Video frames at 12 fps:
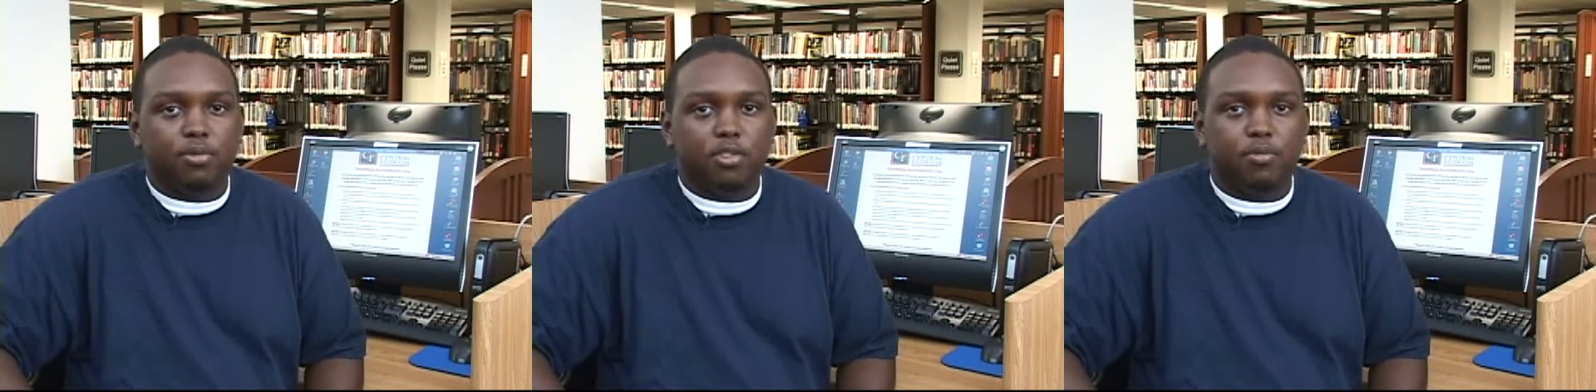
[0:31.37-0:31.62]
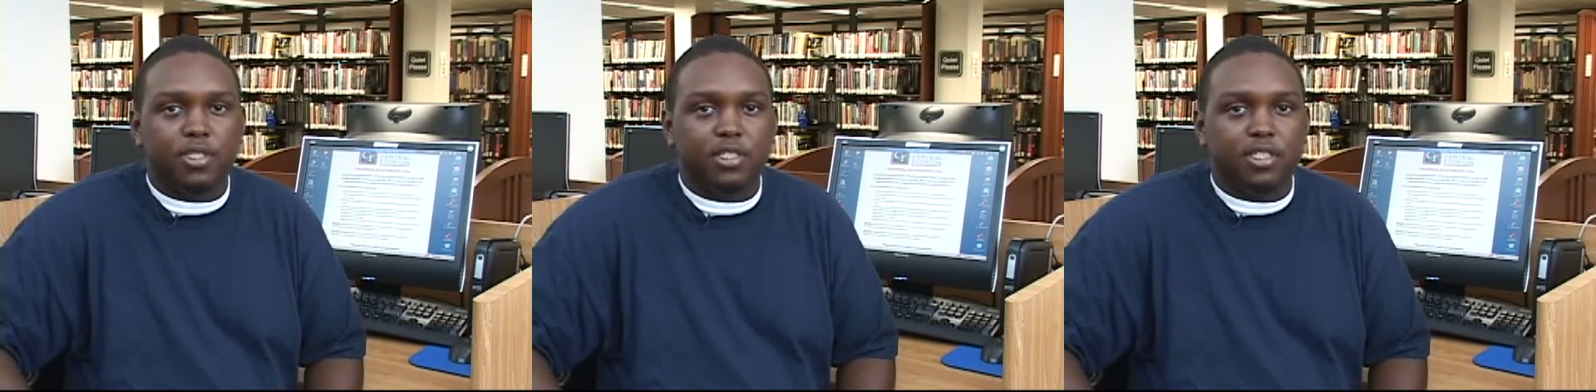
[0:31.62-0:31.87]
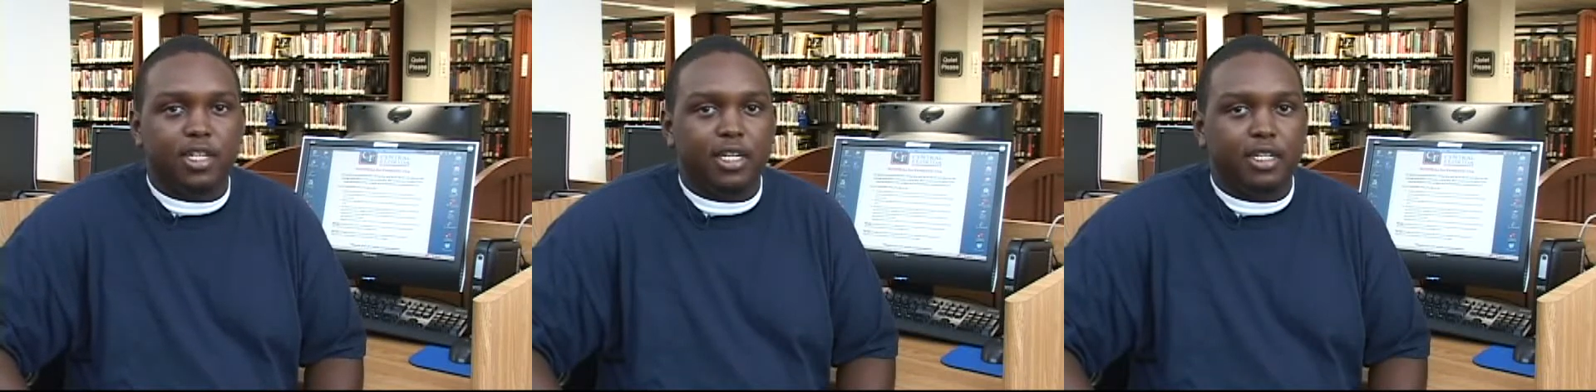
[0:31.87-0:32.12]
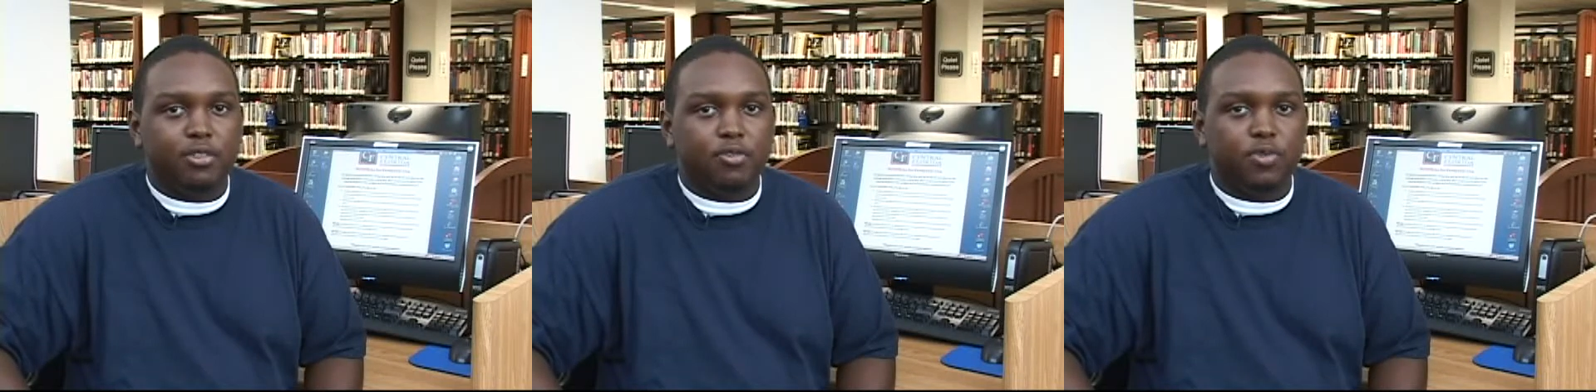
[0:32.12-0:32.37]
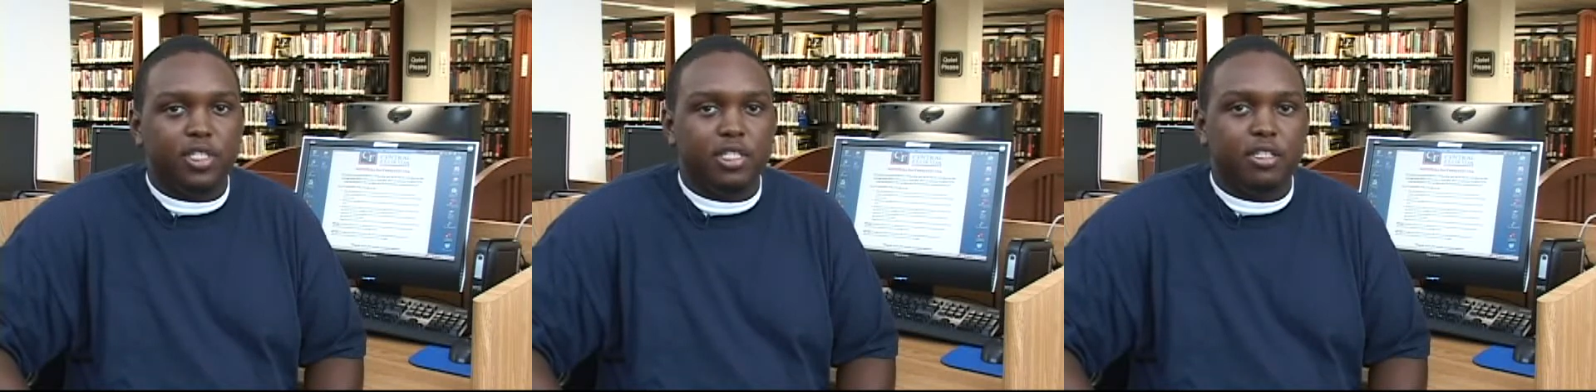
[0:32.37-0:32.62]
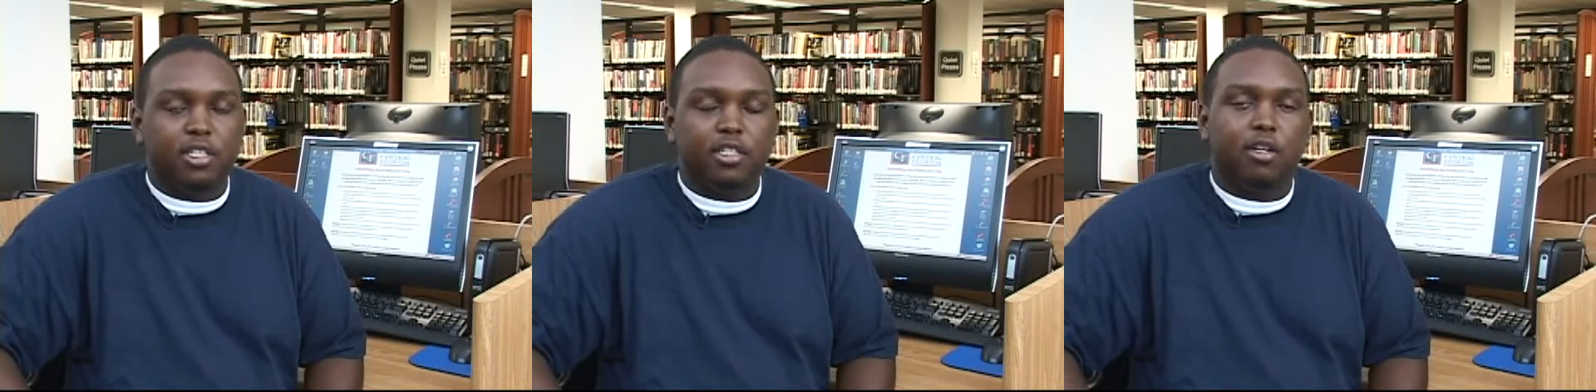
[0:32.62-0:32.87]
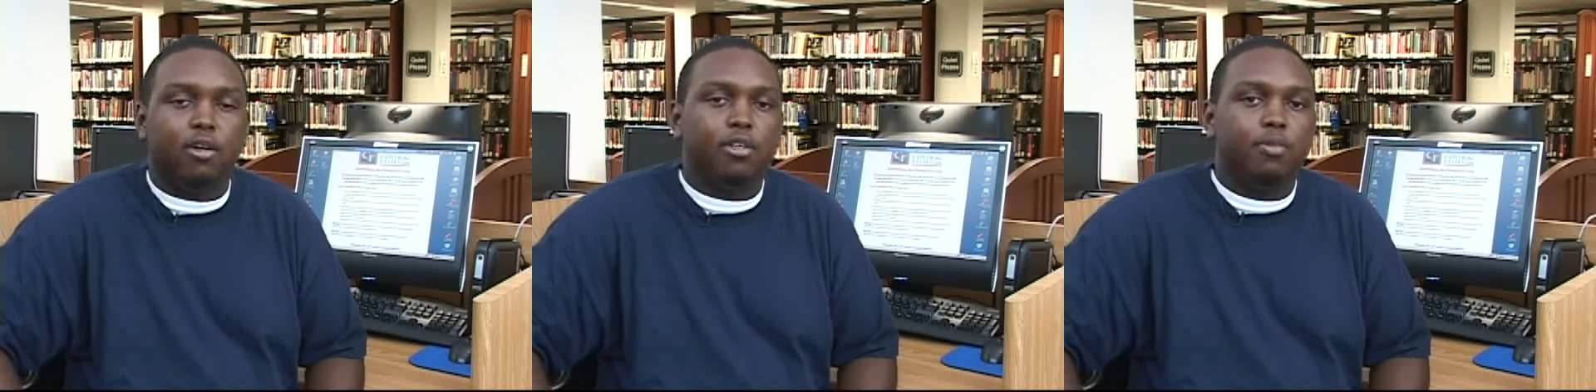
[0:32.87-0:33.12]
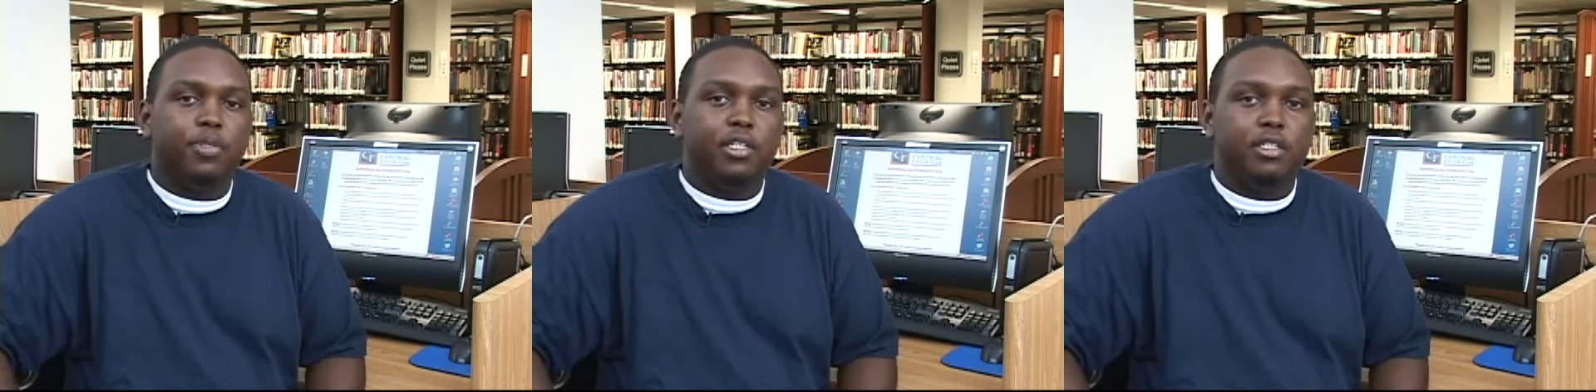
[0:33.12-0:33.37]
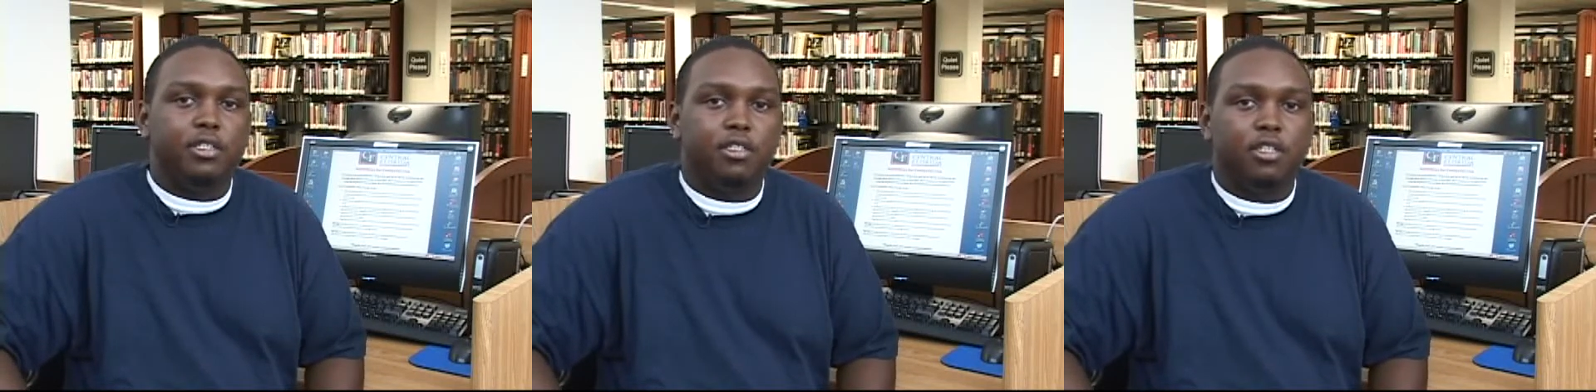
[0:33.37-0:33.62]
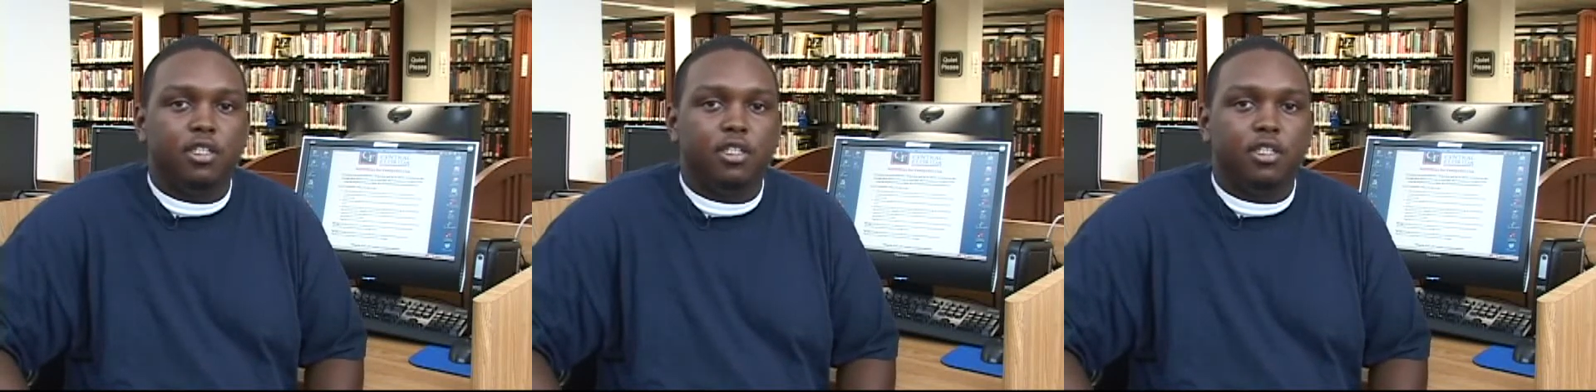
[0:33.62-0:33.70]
So many times we get caught up in